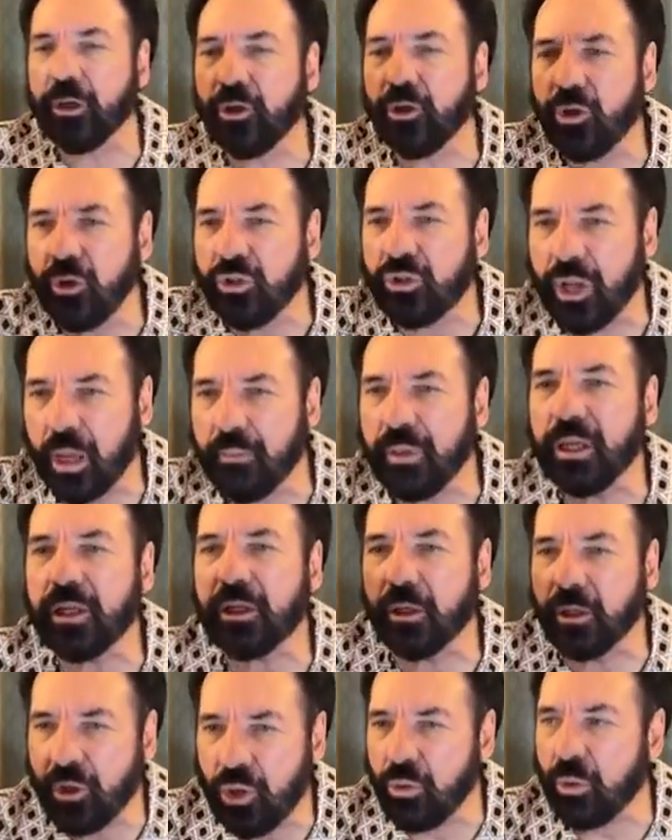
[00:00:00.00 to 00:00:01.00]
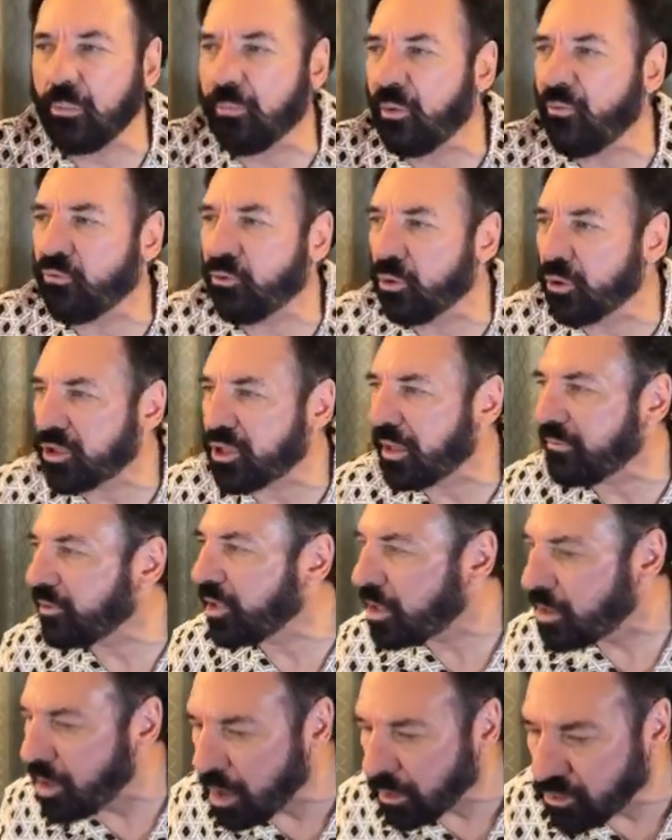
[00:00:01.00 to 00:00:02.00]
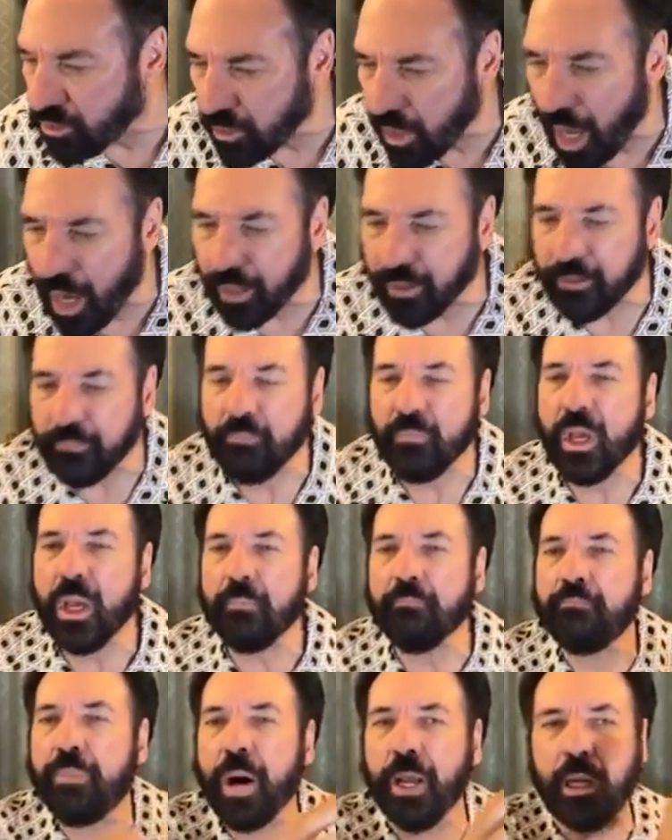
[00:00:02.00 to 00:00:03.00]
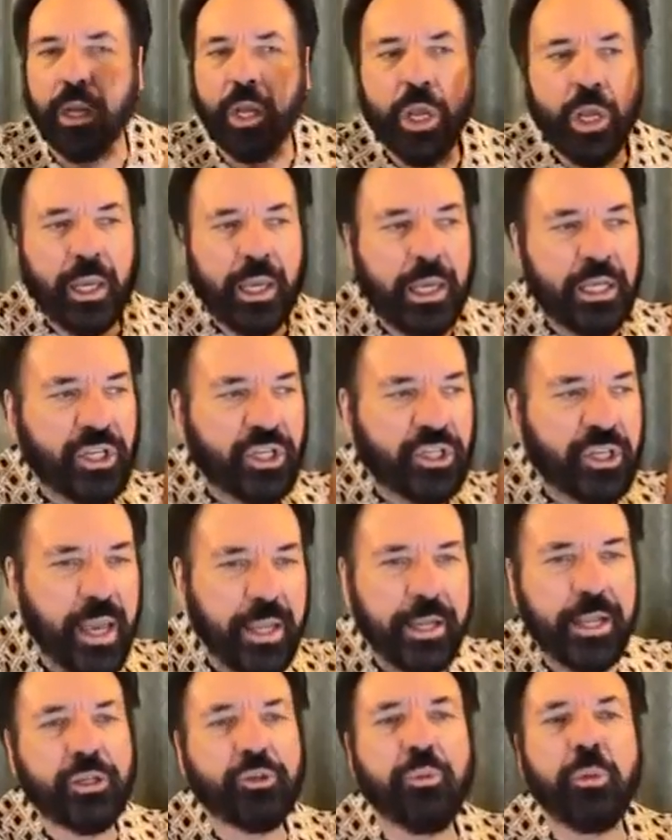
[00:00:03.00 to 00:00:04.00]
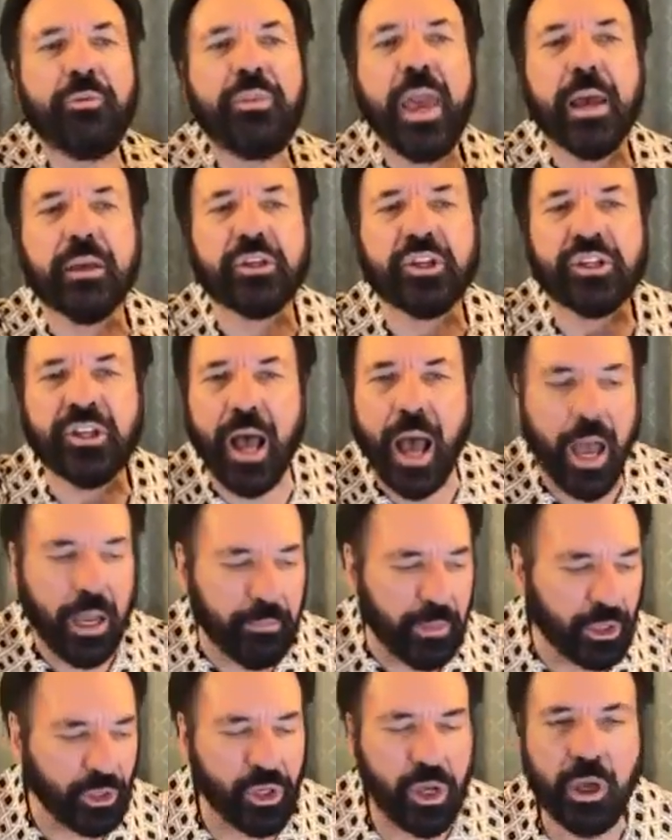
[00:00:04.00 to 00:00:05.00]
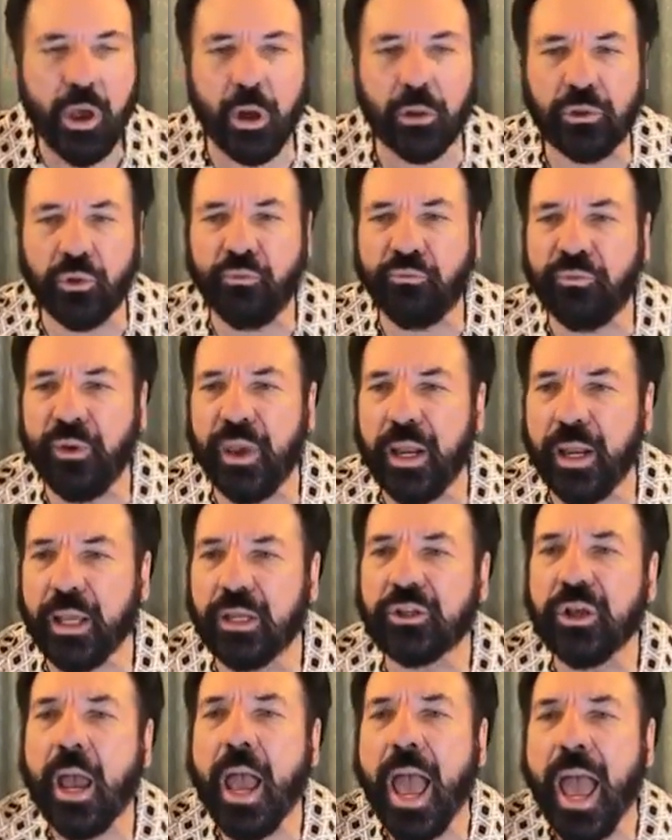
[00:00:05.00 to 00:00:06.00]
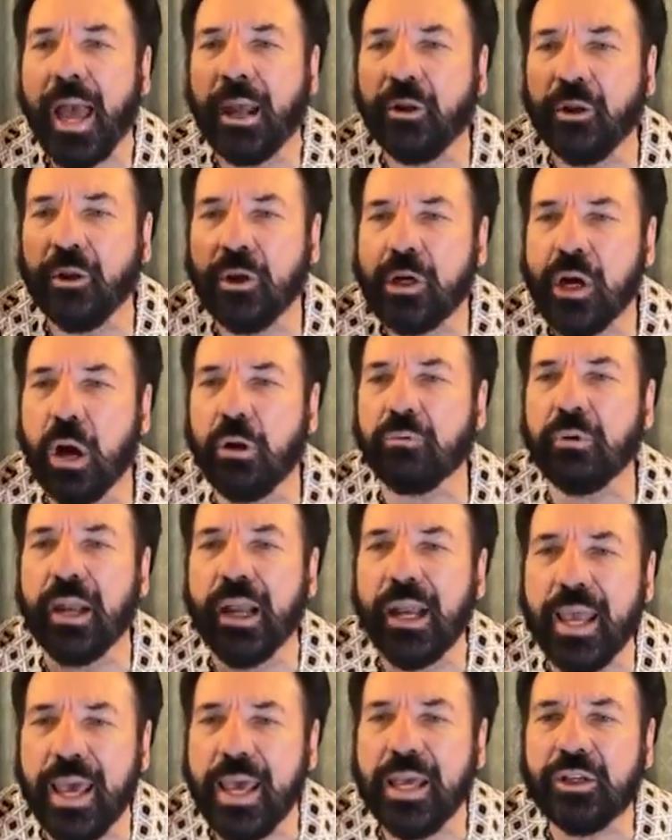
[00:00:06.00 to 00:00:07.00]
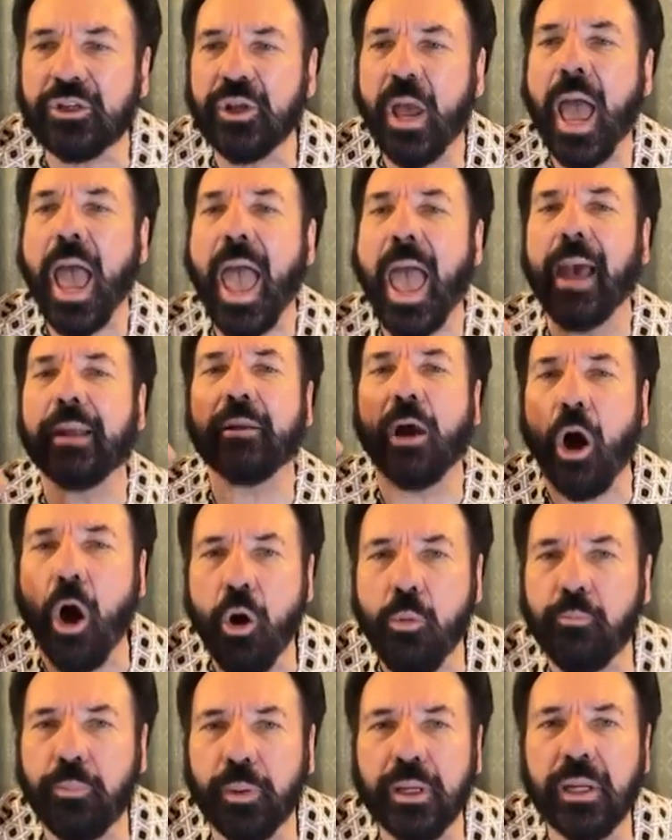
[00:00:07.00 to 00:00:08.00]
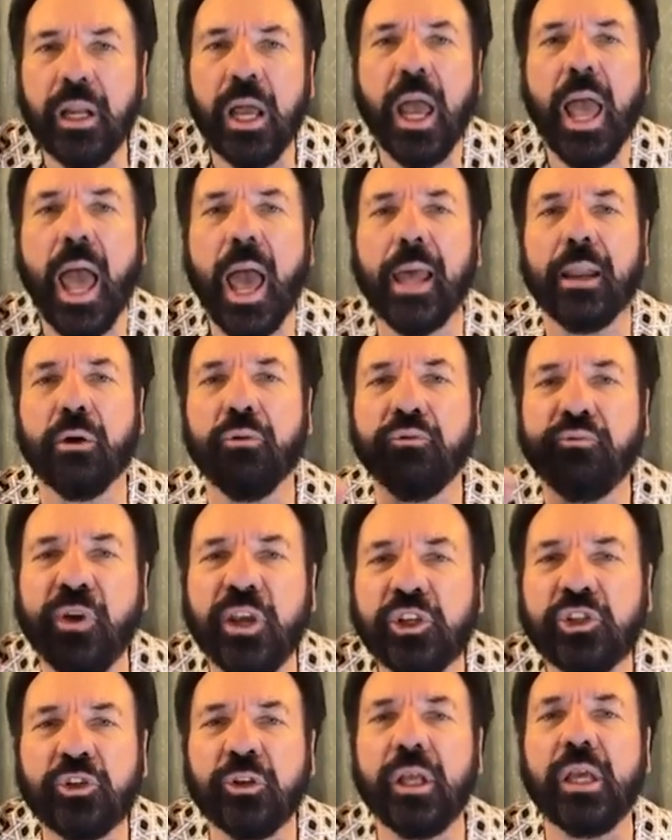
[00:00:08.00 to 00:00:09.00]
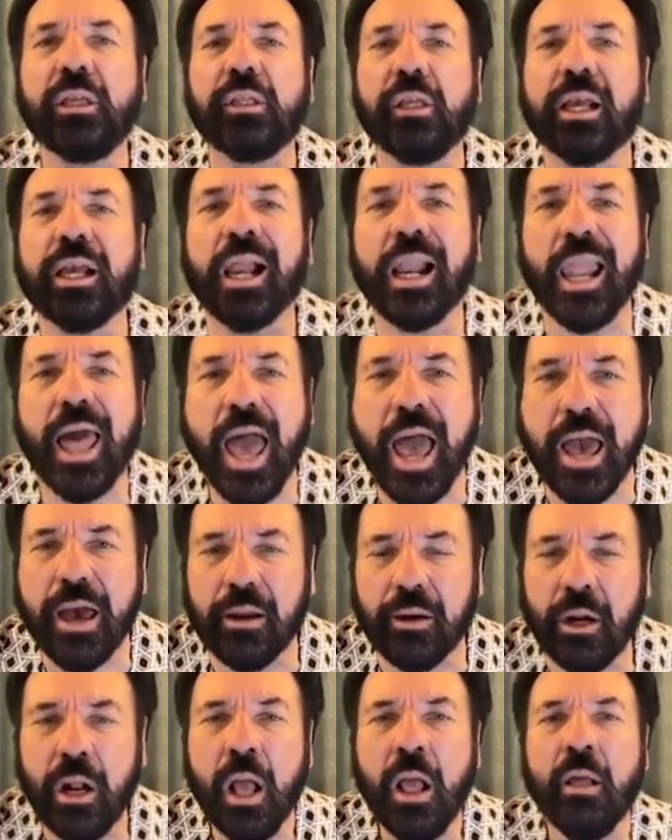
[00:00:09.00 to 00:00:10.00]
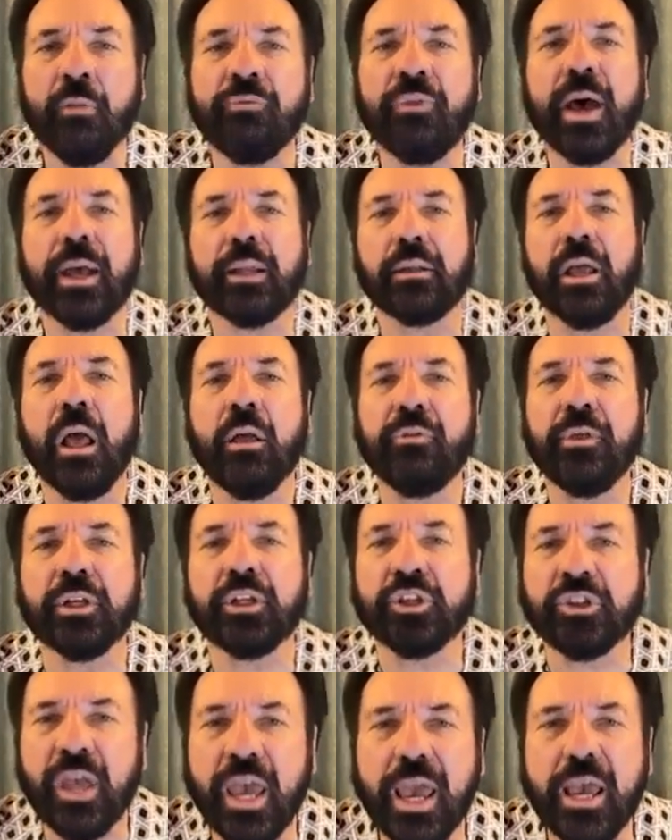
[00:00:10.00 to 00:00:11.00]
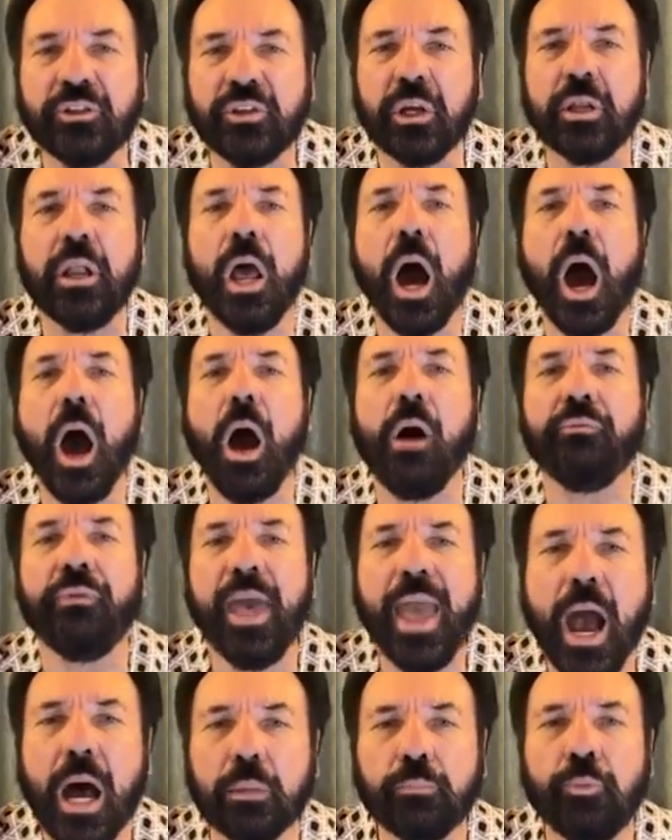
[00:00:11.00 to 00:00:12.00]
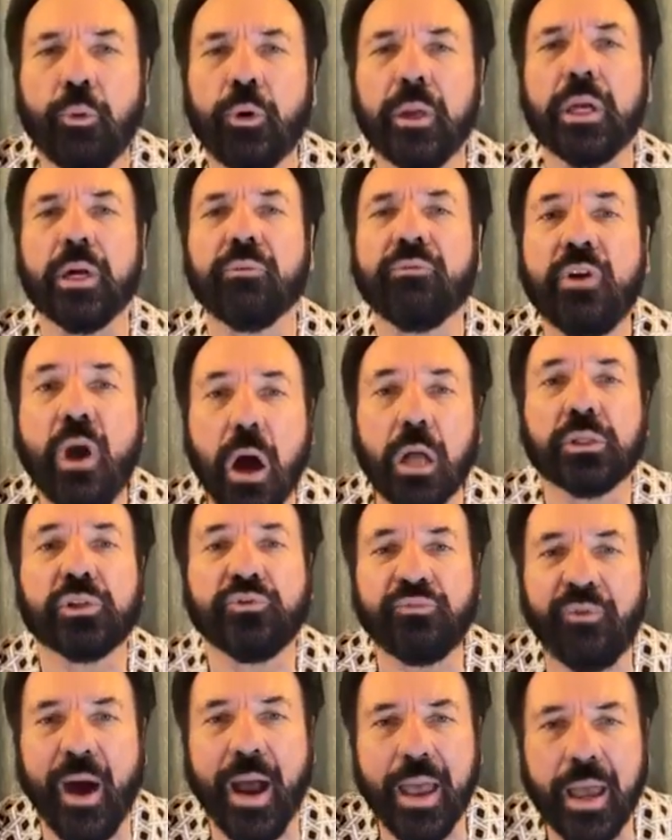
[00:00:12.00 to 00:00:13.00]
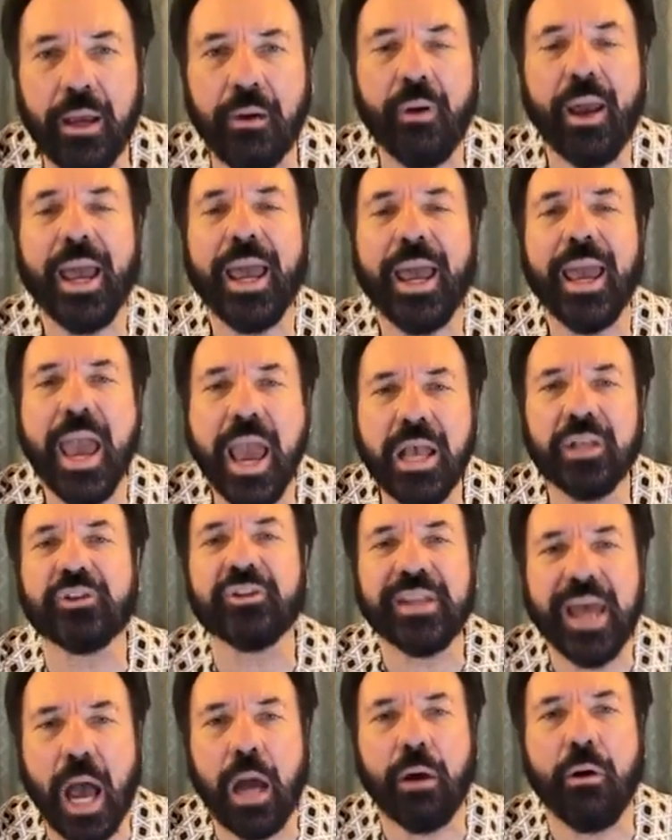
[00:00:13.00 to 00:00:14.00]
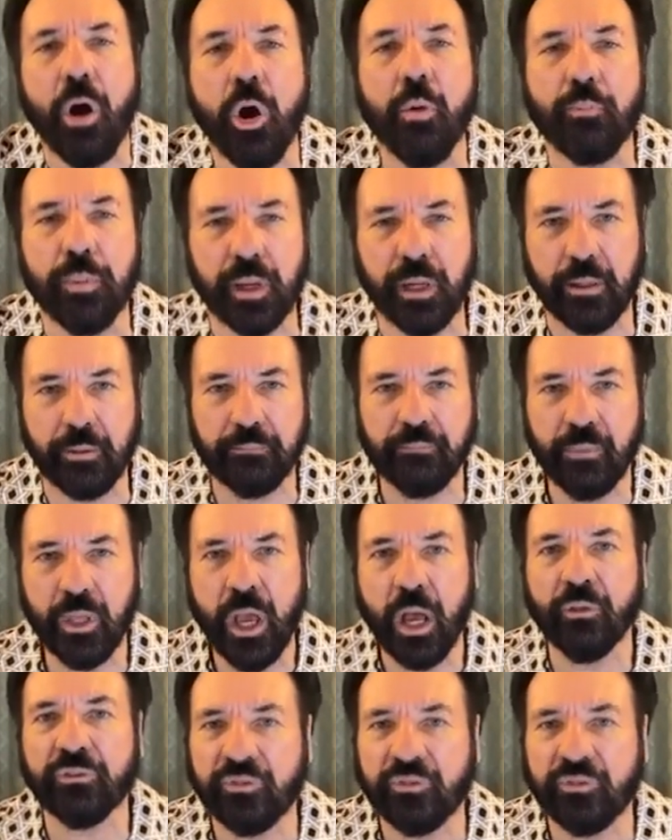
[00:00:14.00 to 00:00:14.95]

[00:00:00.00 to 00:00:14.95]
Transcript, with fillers: He's going to do something. He's going to do it before 7 o'clock tonight. But he sent us with the assignment to go to Phoenix and to go release and open and officially declare that the season of the outpouring of God's fire is now open.